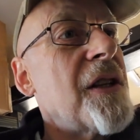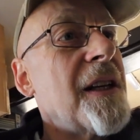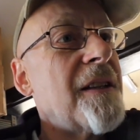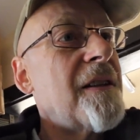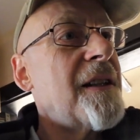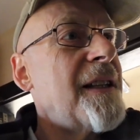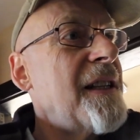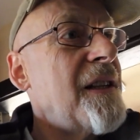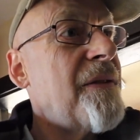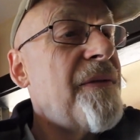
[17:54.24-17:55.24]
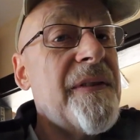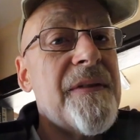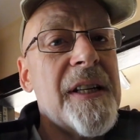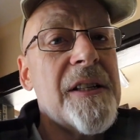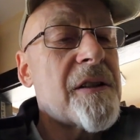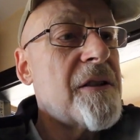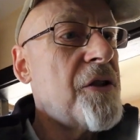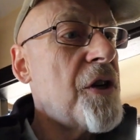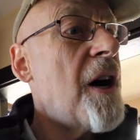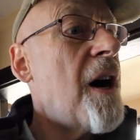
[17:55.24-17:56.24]
thing that they did in the 50s,
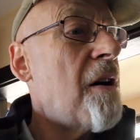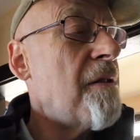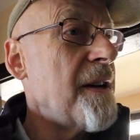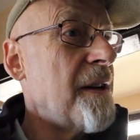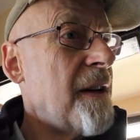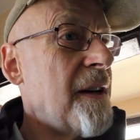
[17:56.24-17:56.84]
jarring.